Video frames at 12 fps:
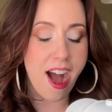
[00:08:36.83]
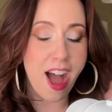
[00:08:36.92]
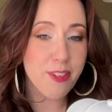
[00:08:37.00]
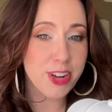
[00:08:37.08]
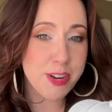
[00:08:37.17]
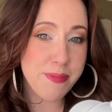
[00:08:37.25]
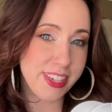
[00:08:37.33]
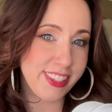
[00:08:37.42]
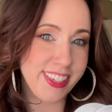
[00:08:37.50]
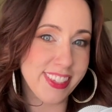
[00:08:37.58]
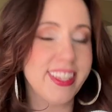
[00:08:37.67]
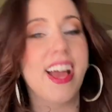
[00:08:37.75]
I wanted to be a
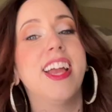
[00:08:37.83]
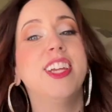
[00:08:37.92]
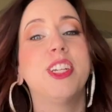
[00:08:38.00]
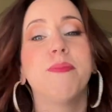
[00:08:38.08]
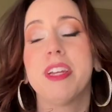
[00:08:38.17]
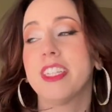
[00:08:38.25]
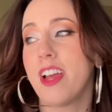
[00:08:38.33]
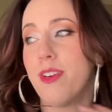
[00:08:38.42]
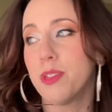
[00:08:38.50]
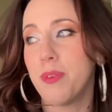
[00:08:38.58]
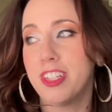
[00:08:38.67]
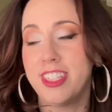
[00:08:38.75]
CSI agent because I
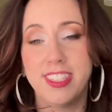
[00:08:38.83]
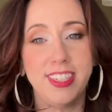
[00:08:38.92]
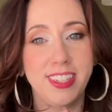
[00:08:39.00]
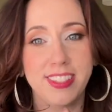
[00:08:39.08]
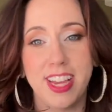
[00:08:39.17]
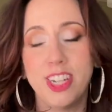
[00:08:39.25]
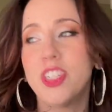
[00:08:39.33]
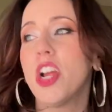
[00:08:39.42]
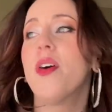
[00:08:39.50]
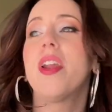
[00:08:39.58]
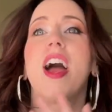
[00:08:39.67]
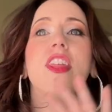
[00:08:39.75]
was watching CSI
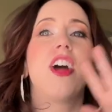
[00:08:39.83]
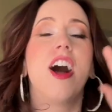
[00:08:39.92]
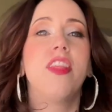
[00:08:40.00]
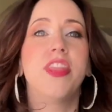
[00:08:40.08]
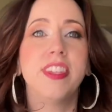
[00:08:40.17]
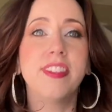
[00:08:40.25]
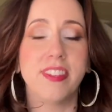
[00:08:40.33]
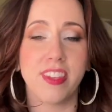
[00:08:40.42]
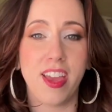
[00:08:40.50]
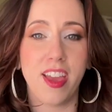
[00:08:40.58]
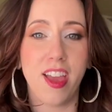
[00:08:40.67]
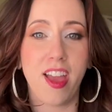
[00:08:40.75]
show and I thought, this is
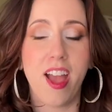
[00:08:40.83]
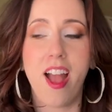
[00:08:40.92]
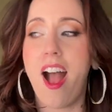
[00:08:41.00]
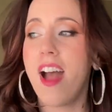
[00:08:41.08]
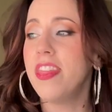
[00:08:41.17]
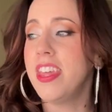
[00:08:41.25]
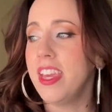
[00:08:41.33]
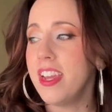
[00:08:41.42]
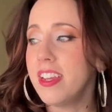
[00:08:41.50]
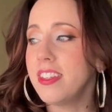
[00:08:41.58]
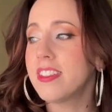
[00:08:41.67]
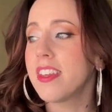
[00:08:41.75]
it.
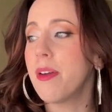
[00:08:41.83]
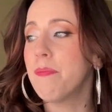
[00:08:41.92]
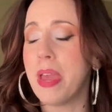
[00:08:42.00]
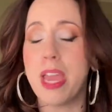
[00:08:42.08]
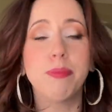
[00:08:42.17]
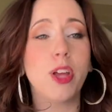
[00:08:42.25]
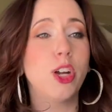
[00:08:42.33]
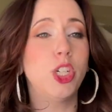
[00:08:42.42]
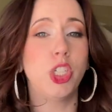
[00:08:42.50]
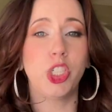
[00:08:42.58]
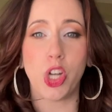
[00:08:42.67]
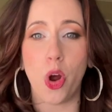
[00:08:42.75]
These babes are
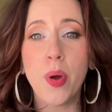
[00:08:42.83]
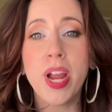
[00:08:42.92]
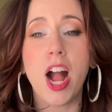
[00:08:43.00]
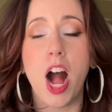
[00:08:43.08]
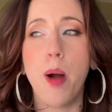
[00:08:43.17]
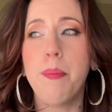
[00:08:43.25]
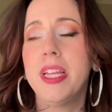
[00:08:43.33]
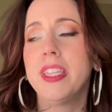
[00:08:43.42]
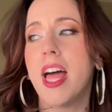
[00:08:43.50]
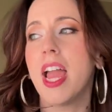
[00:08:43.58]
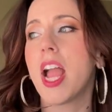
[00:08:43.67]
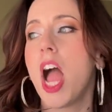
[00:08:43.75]
showing up in
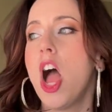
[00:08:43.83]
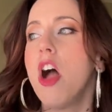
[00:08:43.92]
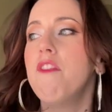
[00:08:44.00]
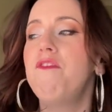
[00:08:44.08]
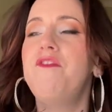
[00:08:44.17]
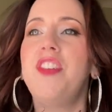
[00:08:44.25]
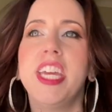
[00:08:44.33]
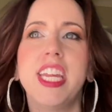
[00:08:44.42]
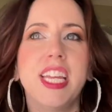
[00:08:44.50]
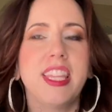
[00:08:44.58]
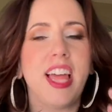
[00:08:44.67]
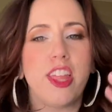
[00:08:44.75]
like
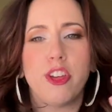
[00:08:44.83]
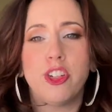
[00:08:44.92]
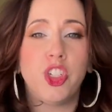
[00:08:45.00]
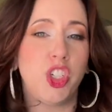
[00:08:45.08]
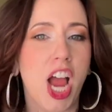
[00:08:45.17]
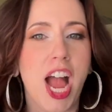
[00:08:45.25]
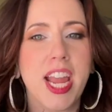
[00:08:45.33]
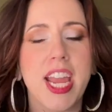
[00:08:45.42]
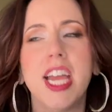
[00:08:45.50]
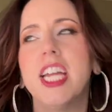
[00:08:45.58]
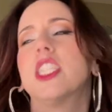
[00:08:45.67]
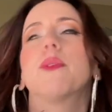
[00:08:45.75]
fitted leather
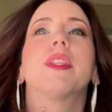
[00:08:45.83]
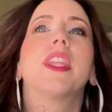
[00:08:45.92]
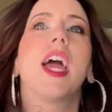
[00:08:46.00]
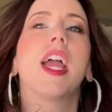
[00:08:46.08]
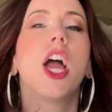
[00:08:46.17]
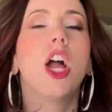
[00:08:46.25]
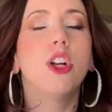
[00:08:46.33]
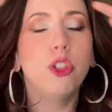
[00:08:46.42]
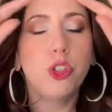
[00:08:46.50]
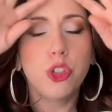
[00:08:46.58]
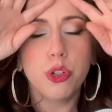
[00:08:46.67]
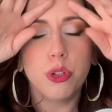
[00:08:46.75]
jackets with like
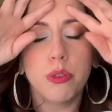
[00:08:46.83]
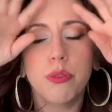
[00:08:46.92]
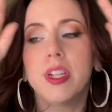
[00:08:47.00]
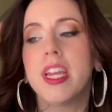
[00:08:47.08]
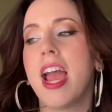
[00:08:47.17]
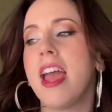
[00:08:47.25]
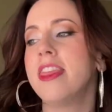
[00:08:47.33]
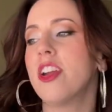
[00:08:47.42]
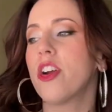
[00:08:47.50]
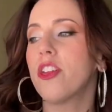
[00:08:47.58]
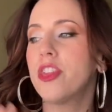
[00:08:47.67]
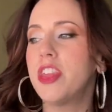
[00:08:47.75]
jewelry, and
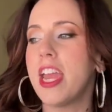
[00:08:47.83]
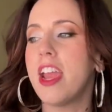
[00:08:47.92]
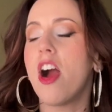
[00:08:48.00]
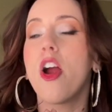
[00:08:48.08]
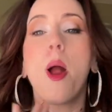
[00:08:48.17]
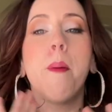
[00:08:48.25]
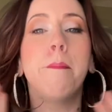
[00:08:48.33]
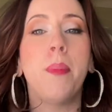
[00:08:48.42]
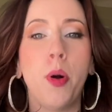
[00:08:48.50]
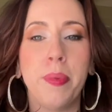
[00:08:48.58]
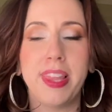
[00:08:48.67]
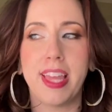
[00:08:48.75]
they are a
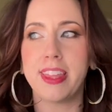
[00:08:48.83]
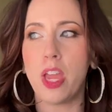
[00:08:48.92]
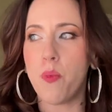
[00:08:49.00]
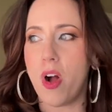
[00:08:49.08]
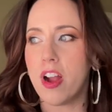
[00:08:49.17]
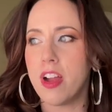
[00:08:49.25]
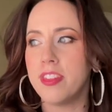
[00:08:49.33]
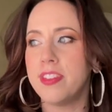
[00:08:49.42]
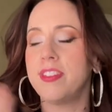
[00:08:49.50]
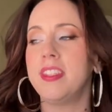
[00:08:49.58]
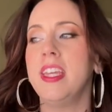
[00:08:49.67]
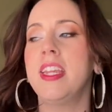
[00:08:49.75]
moment. Like they walk on the
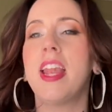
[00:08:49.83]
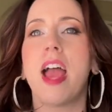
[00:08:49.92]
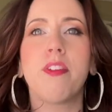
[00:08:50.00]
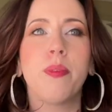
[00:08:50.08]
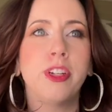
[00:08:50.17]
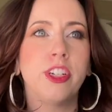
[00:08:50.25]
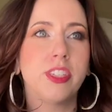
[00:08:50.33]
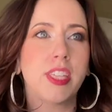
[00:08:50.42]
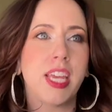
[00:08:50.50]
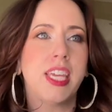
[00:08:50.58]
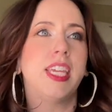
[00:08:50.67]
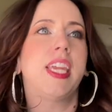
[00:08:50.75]
scene and everyone just
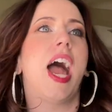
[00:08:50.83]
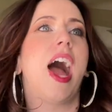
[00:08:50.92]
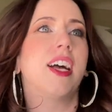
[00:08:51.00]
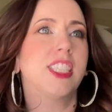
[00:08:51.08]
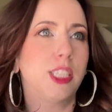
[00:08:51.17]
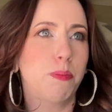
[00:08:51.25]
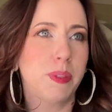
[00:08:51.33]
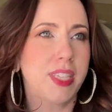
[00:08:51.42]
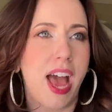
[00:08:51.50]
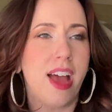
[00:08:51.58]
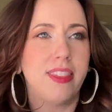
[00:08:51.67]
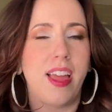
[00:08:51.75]
like gasps
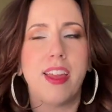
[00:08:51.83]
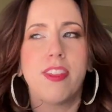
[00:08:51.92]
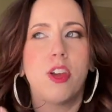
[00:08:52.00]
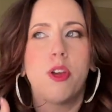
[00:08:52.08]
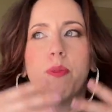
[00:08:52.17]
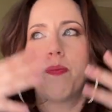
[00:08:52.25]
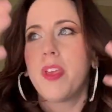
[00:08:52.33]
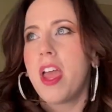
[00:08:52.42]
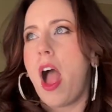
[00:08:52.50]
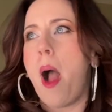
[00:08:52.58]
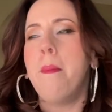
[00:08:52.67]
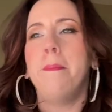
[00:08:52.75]
at like their
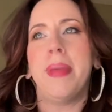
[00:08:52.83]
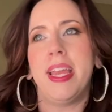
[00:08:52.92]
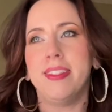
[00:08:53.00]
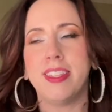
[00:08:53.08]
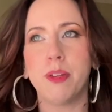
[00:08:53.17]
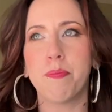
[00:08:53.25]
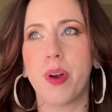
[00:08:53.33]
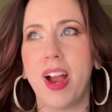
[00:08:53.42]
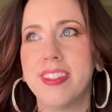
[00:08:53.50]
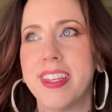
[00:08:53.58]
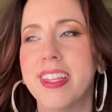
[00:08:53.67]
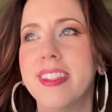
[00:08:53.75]
amazing
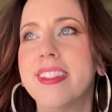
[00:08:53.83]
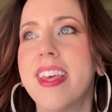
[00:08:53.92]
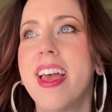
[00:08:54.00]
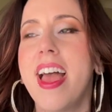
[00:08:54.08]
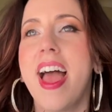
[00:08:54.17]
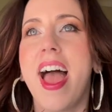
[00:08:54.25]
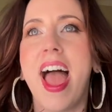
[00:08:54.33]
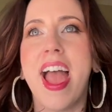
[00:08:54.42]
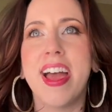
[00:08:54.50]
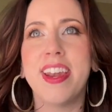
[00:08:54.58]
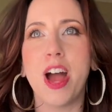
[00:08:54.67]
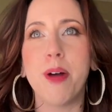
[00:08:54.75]
presence.
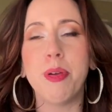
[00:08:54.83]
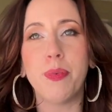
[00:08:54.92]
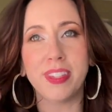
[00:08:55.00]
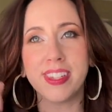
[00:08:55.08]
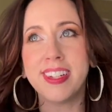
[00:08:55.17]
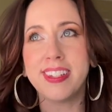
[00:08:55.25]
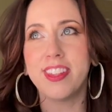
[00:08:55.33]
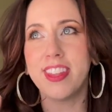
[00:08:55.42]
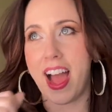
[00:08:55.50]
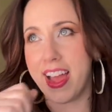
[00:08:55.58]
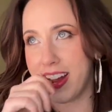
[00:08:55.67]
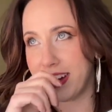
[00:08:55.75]
And it wasn't until
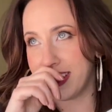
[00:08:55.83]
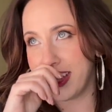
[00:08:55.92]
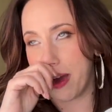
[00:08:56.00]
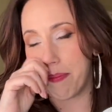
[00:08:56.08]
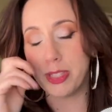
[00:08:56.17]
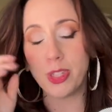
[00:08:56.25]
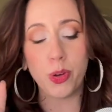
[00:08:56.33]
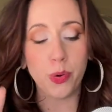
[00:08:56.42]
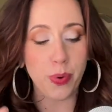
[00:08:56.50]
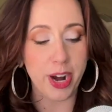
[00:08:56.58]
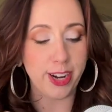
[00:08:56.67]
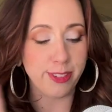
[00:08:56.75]
that I got to the
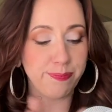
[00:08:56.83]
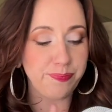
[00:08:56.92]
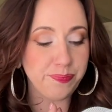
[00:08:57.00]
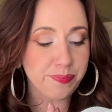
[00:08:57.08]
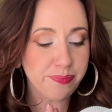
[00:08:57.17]
episode where